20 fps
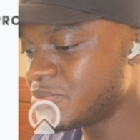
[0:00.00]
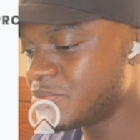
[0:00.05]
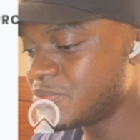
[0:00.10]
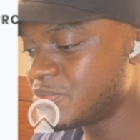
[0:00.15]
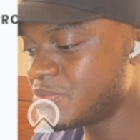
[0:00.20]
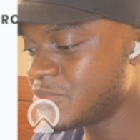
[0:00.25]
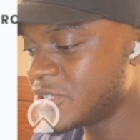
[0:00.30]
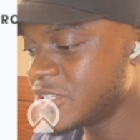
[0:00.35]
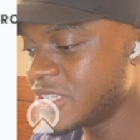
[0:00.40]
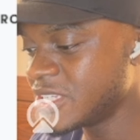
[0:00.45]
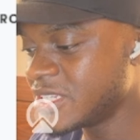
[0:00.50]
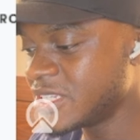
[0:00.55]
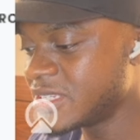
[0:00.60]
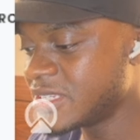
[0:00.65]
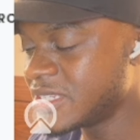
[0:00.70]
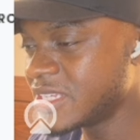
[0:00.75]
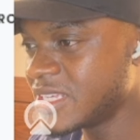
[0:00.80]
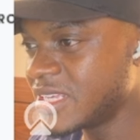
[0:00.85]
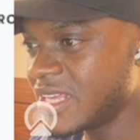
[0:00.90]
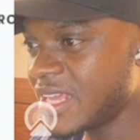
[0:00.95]

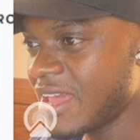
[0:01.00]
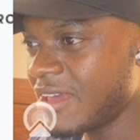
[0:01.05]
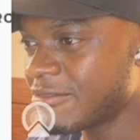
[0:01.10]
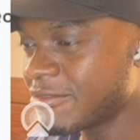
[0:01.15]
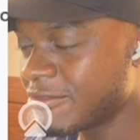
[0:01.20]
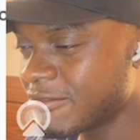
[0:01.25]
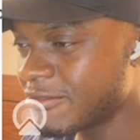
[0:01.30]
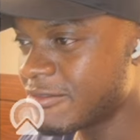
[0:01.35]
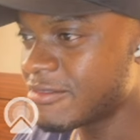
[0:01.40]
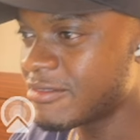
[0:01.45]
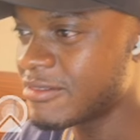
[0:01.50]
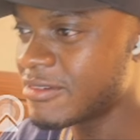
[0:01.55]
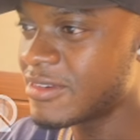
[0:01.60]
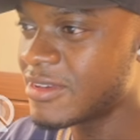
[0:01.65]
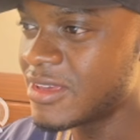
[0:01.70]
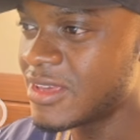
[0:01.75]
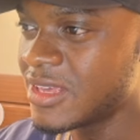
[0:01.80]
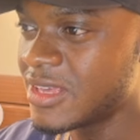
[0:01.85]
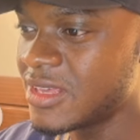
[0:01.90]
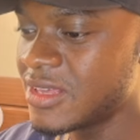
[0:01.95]
pdf.
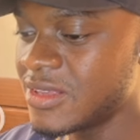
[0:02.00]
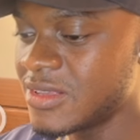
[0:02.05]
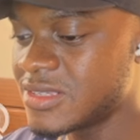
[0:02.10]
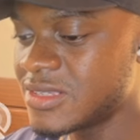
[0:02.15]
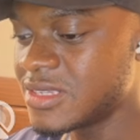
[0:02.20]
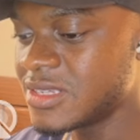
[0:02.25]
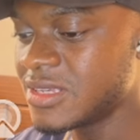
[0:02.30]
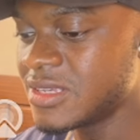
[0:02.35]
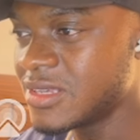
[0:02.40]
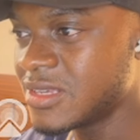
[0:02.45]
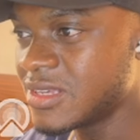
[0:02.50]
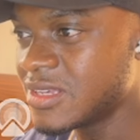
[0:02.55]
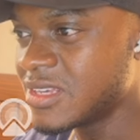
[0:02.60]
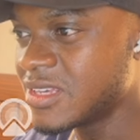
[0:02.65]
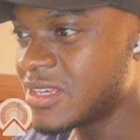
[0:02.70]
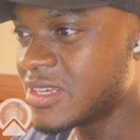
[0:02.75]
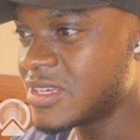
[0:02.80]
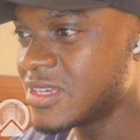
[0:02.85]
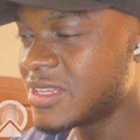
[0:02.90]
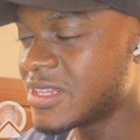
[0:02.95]
See,
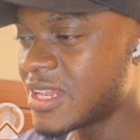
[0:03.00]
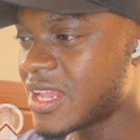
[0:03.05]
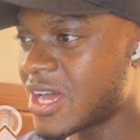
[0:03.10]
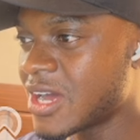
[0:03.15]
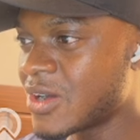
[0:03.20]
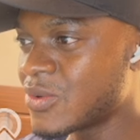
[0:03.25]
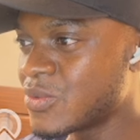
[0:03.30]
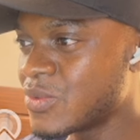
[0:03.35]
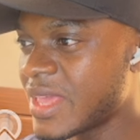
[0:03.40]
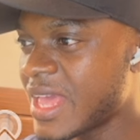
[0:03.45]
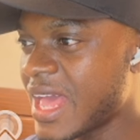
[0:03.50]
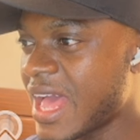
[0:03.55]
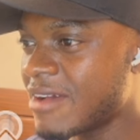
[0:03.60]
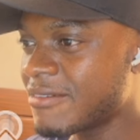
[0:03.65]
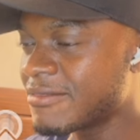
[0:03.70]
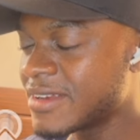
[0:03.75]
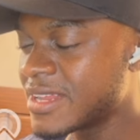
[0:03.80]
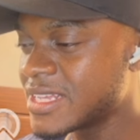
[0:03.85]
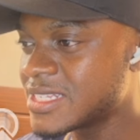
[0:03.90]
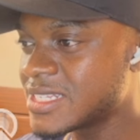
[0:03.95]
now we have
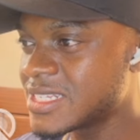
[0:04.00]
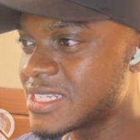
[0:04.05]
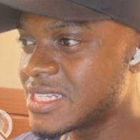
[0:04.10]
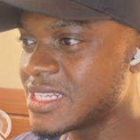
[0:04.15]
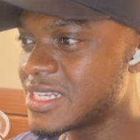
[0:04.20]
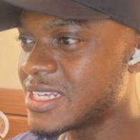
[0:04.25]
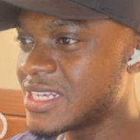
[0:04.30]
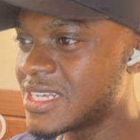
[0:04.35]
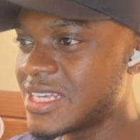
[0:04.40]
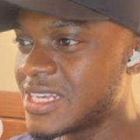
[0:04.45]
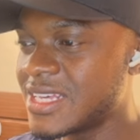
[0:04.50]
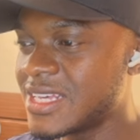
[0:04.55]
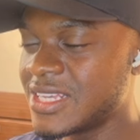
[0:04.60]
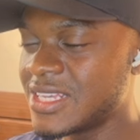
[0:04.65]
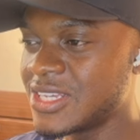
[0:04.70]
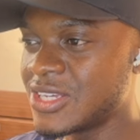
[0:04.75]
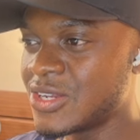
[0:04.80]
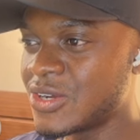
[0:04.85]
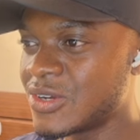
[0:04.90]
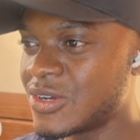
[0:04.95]
this
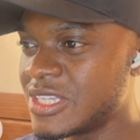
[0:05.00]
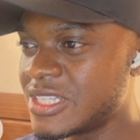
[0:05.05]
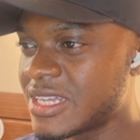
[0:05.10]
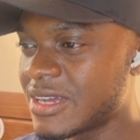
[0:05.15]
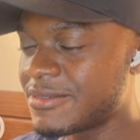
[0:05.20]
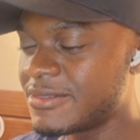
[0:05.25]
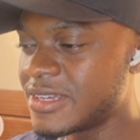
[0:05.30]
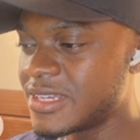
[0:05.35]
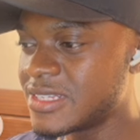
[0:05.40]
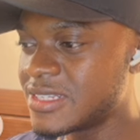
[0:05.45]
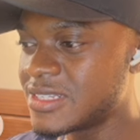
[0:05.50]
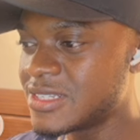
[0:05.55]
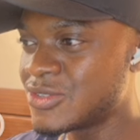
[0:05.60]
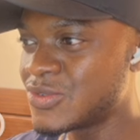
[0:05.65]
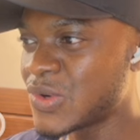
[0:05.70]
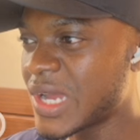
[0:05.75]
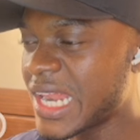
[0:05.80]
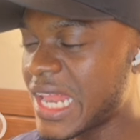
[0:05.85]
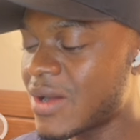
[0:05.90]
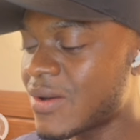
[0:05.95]
interface to
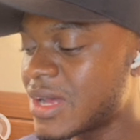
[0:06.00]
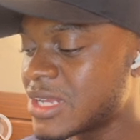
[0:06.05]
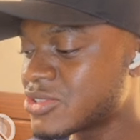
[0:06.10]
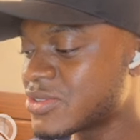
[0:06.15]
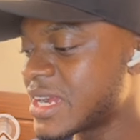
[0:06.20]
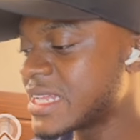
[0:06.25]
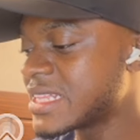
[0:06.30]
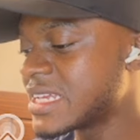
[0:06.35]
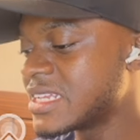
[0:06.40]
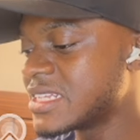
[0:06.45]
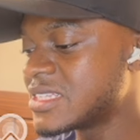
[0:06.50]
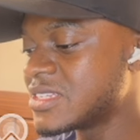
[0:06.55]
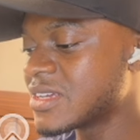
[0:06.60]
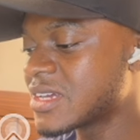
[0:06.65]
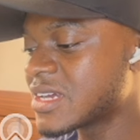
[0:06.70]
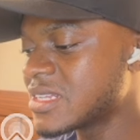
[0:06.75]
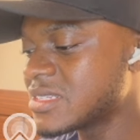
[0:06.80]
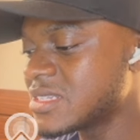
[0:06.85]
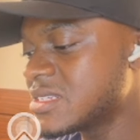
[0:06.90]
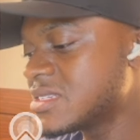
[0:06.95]
allow us write anything. You
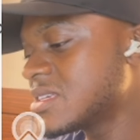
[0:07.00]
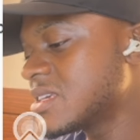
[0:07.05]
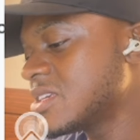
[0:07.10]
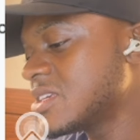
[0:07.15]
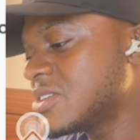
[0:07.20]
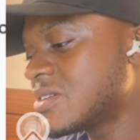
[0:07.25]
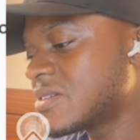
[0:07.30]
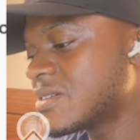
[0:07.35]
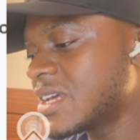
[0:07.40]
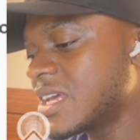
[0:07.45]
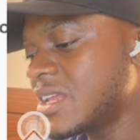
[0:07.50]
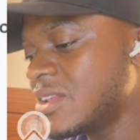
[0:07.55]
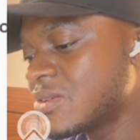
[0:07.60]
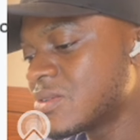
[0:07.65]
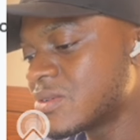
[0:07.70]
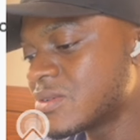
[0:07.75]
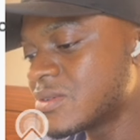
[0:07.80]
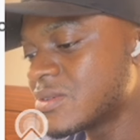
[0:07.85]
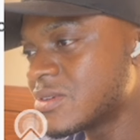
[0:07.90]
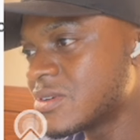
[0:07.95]
can just say, hello,